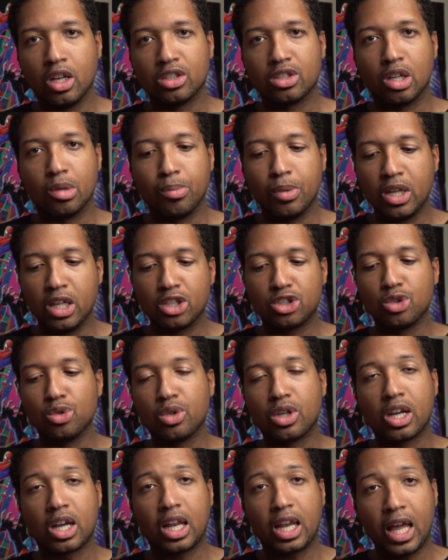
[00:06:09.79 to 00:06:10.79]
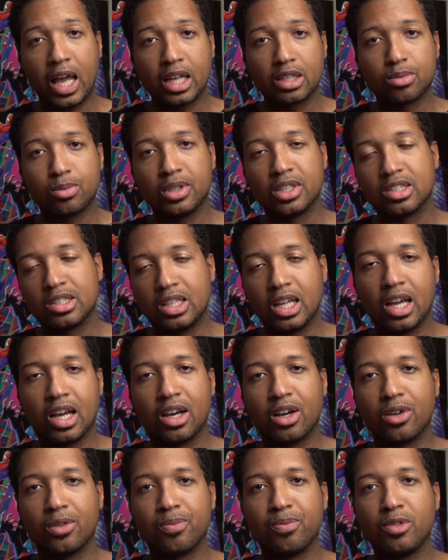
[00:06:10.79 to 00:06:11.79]
So the minute you clasp this
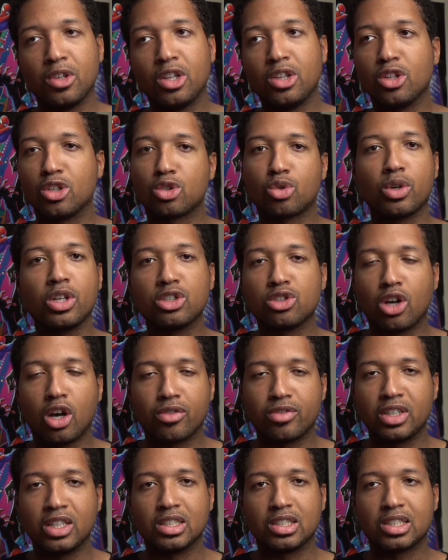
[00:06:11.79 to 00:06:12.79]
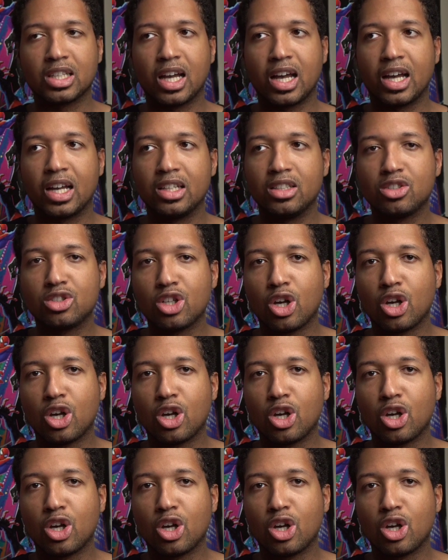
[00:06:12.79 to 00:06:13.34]
down, the screen's off inside.